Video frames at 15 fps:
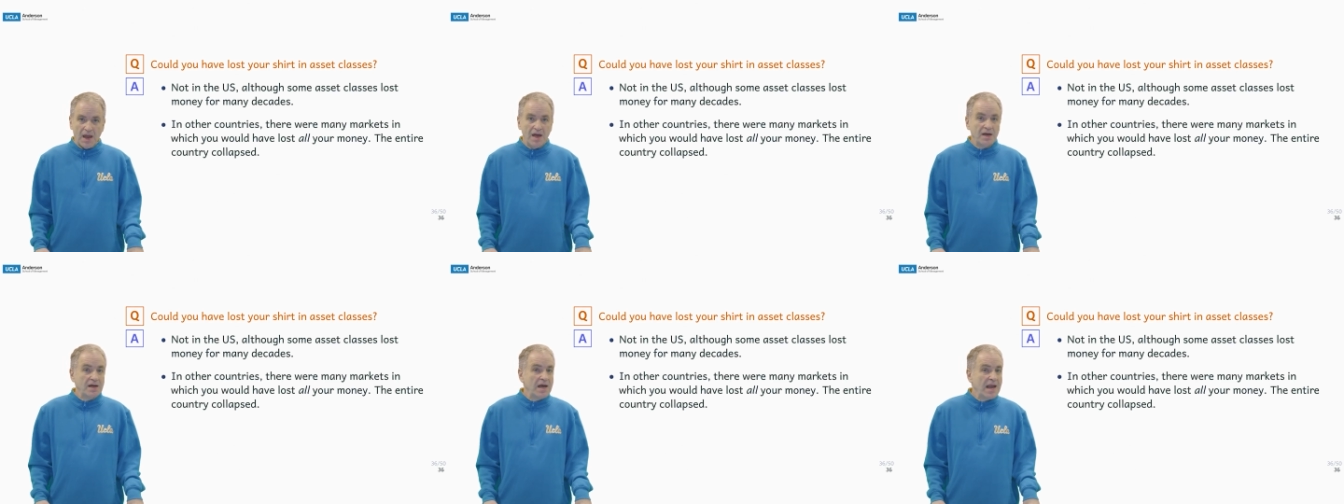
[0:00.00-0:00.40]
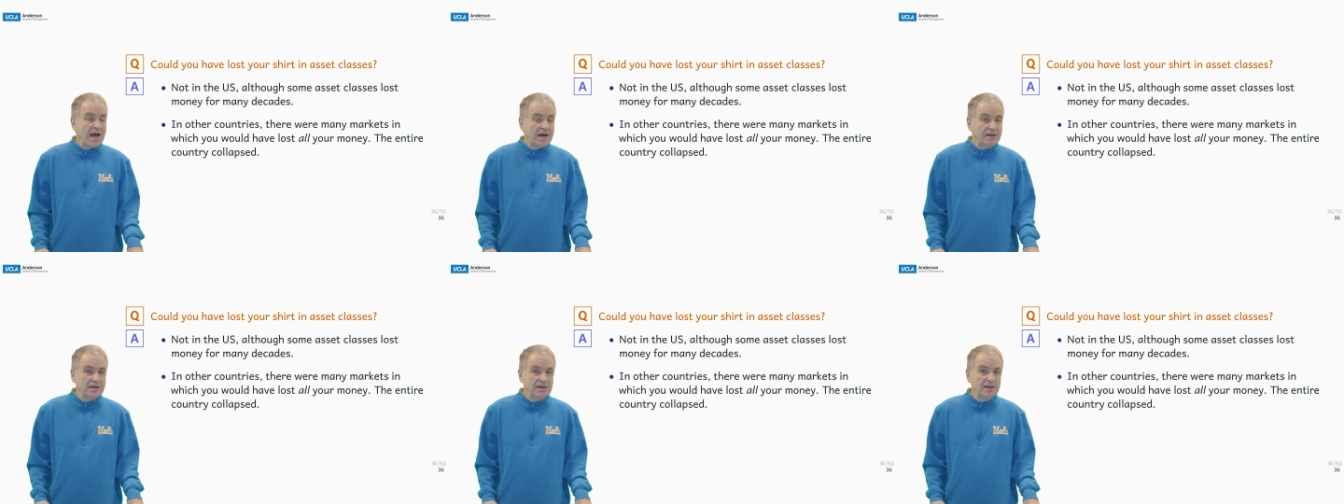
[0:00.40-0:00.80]

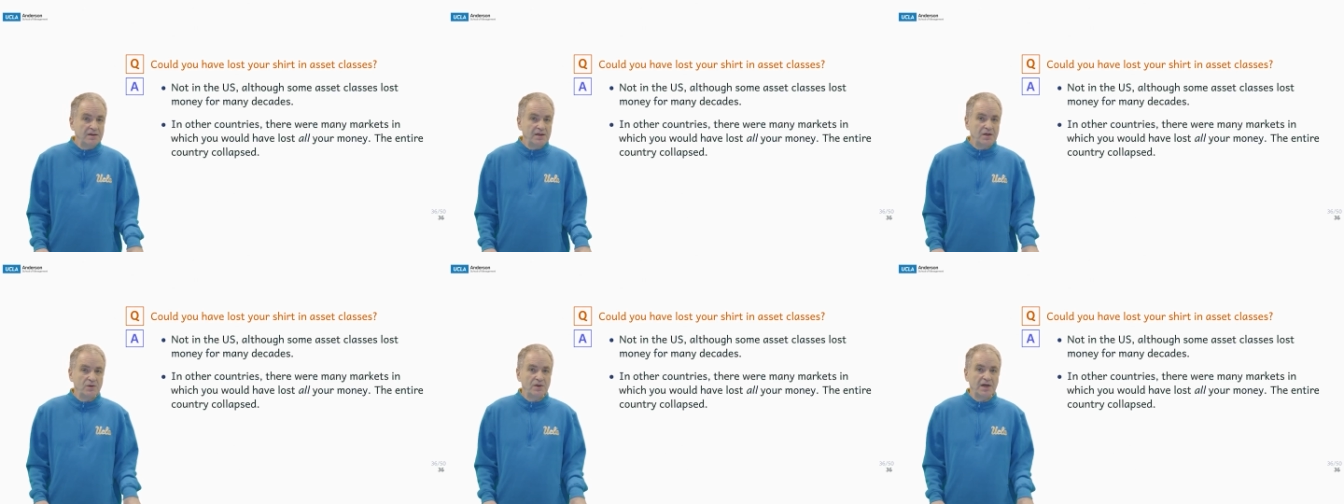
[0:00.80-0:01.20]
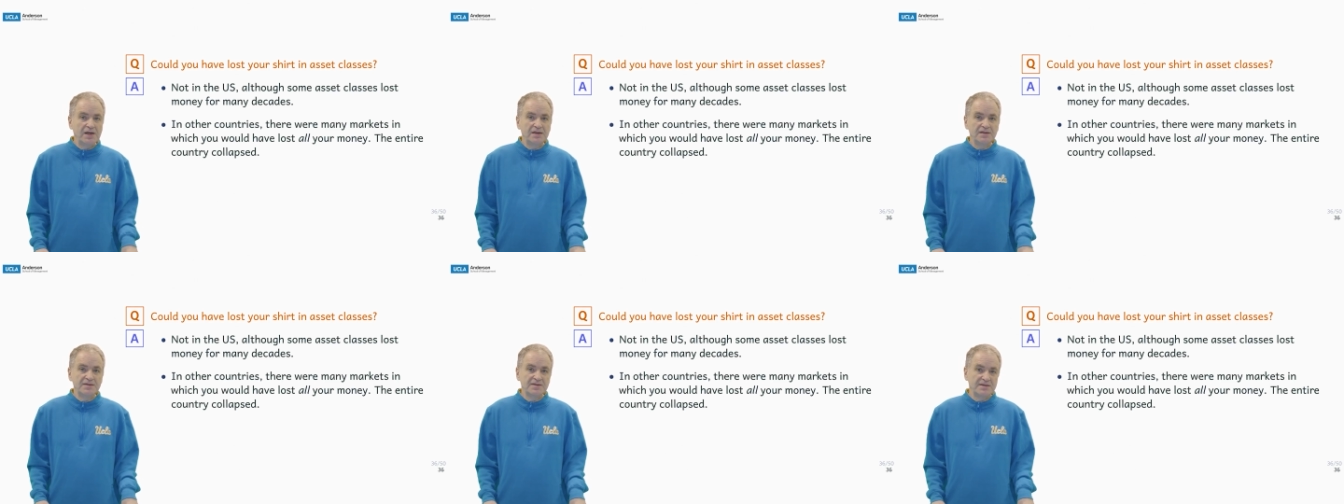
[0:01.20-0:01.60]
Not in the
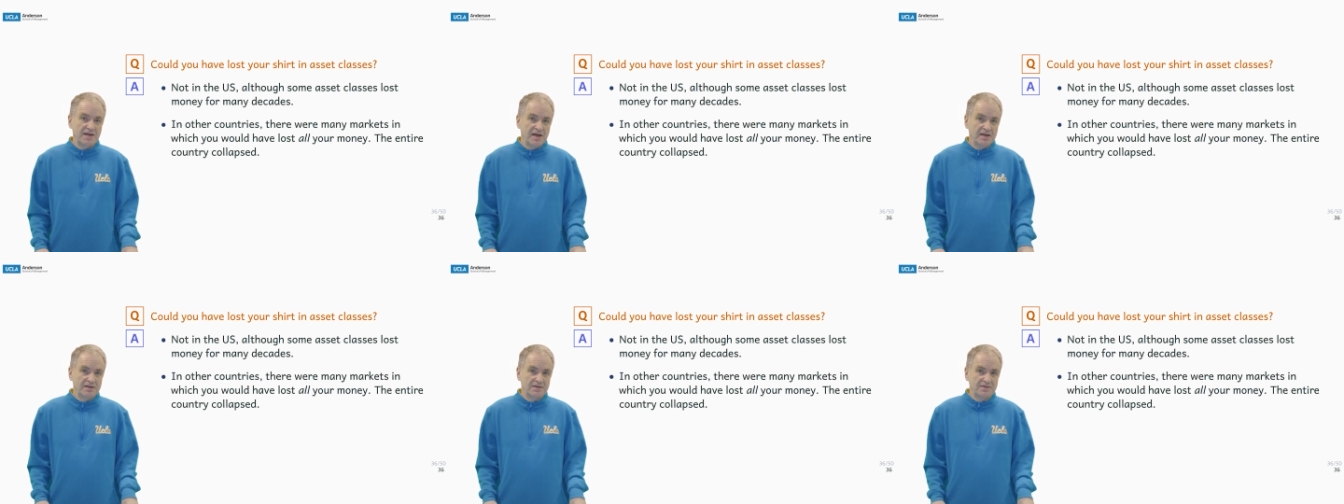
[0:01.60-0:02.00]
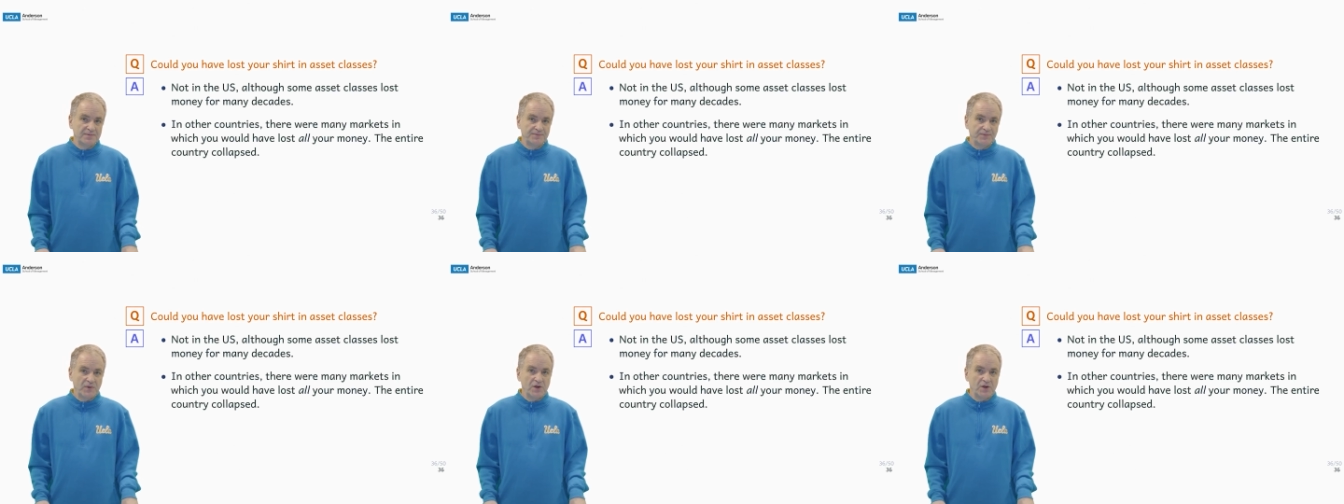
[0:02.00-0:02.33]
United States,